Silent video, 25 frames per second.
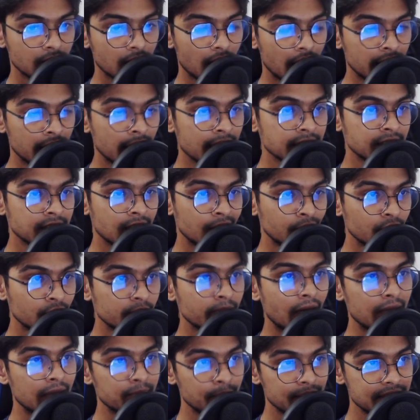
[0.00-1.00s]
And next up, we
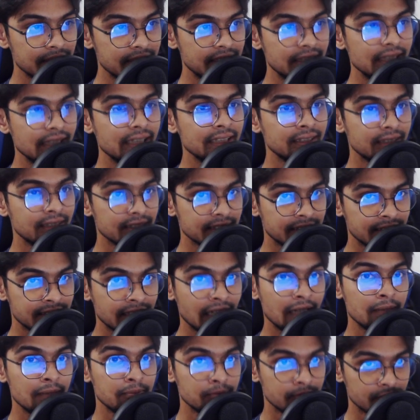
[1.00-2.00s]
might be seeing the
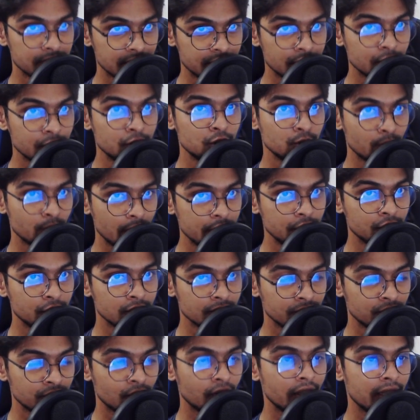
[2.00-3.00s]
same
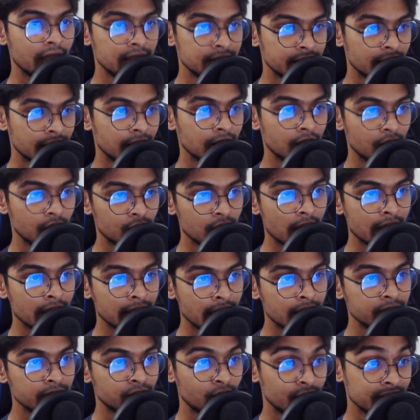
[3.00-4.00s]
situation for Intel Core
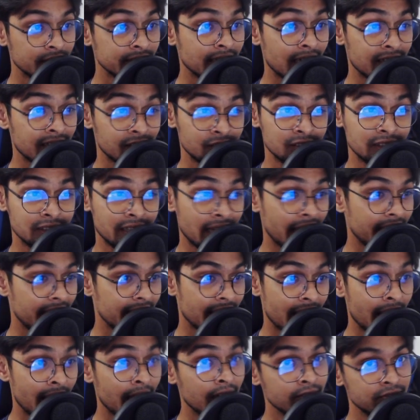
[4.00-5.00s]
i9
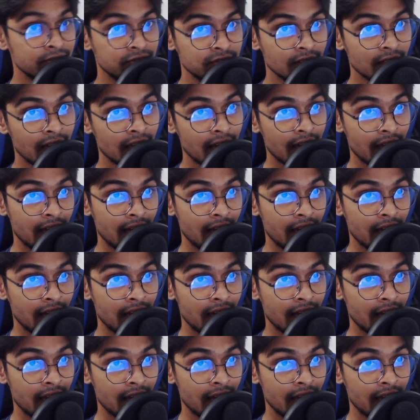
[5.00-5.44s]
4900KF.